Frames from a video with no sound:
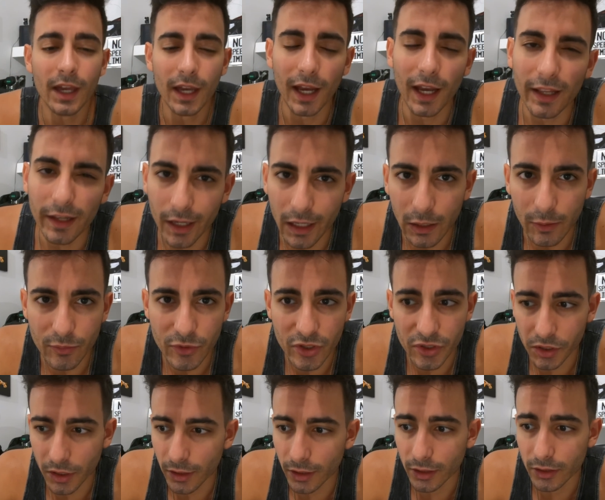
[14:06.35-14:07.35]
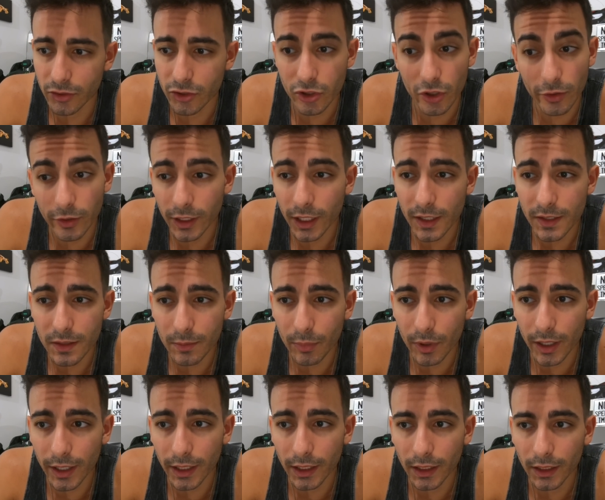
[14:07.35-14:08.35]
and now I'm just gonna show you guys the
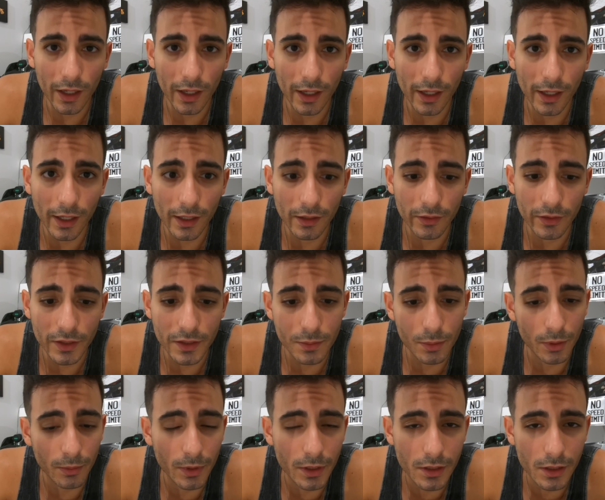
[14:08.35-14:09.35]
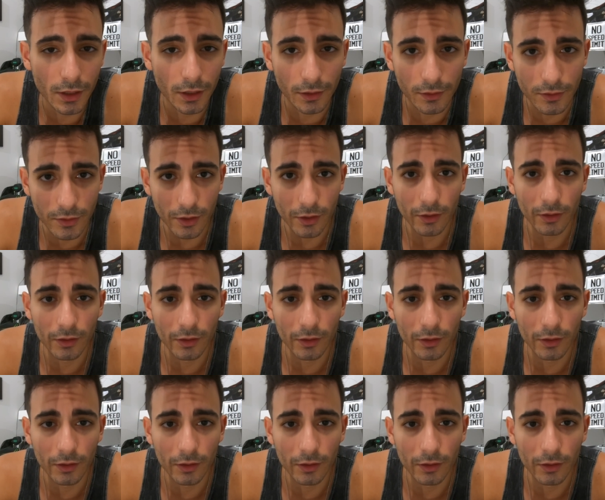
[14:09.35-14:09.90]
bike, and that's pretty much it. So